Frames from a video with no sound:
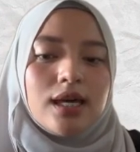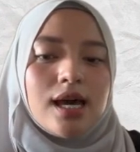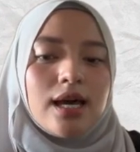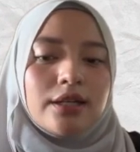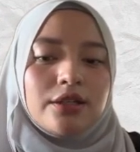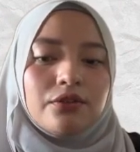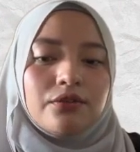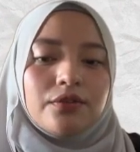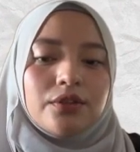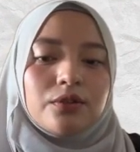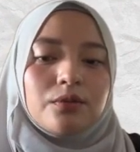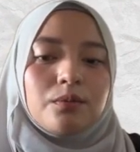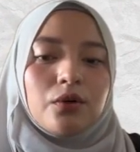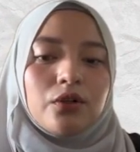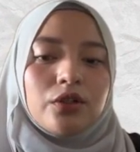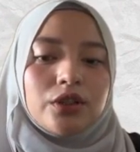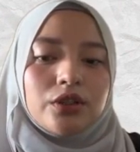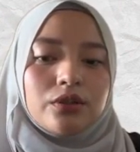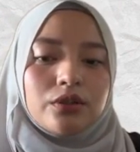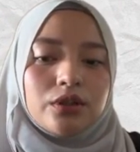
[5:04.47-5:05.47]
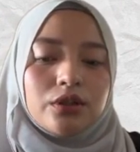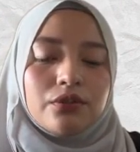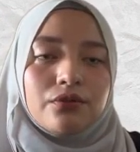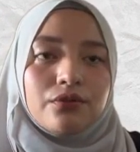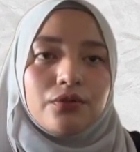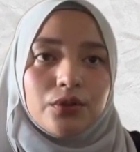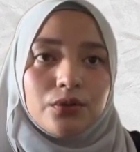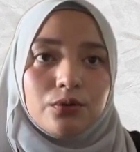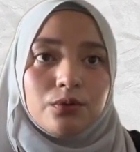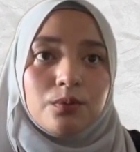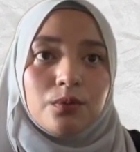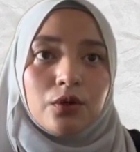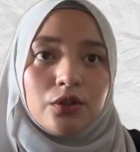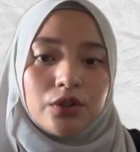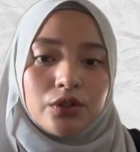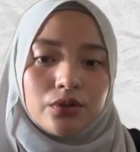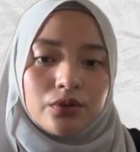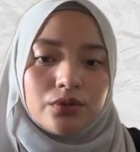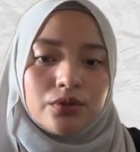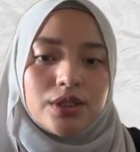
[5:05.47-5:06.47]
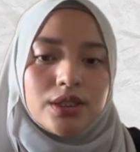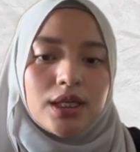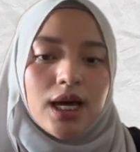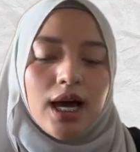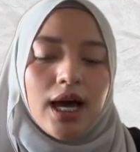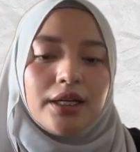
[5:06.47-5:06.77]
The fuel molecules